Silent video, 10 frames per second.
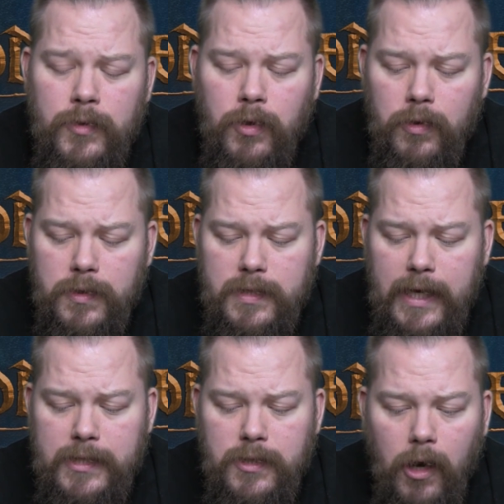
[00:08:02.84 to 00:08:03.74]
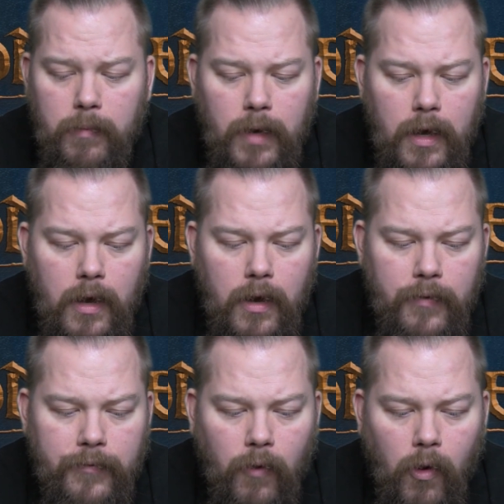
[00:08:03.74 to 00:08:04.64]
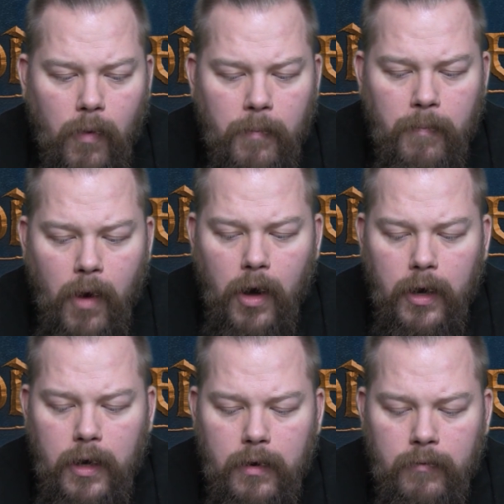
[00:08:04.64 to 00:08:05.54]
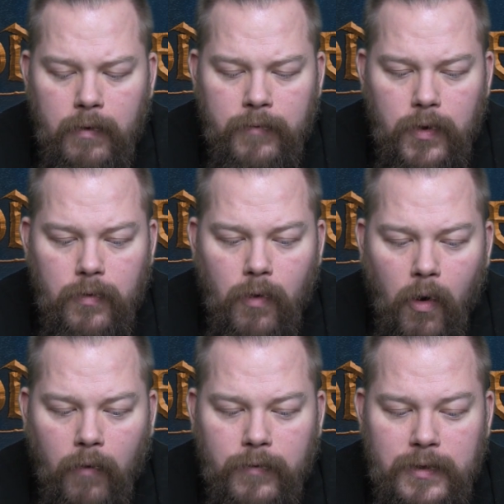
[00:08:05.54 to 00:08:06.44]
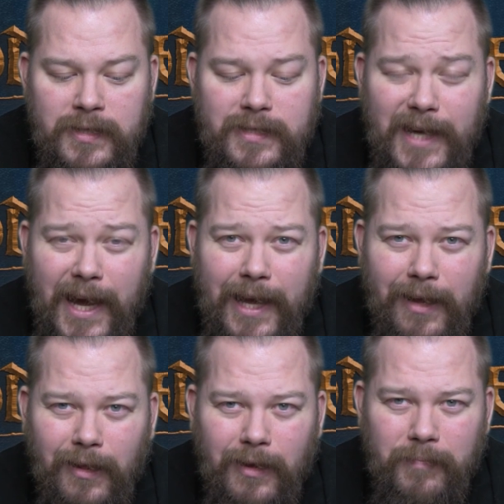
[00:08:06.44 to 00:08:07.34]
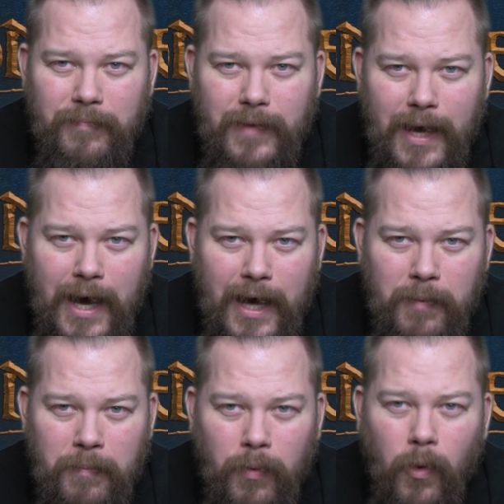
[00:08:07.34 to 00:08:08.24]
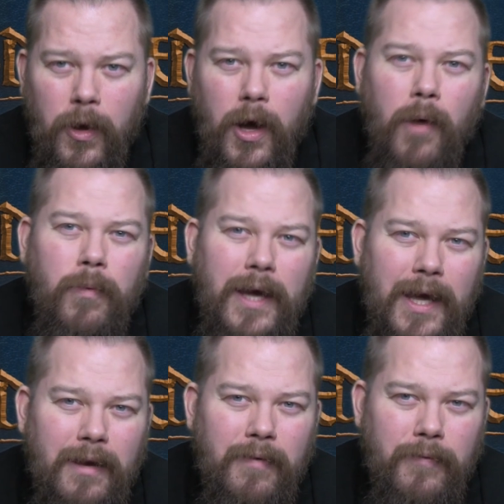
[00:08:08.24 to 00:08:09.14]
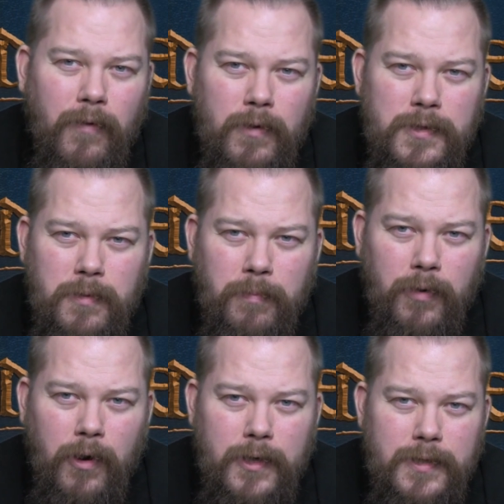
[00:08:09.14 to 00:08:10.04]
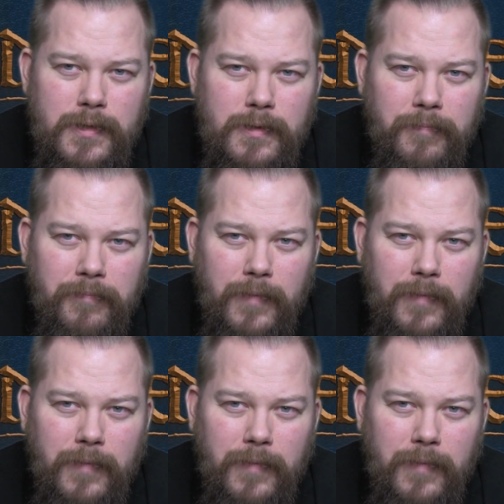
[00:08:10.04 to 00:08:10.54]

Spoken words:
Join us next time for my review of Dale, and boy are we in for a surprise.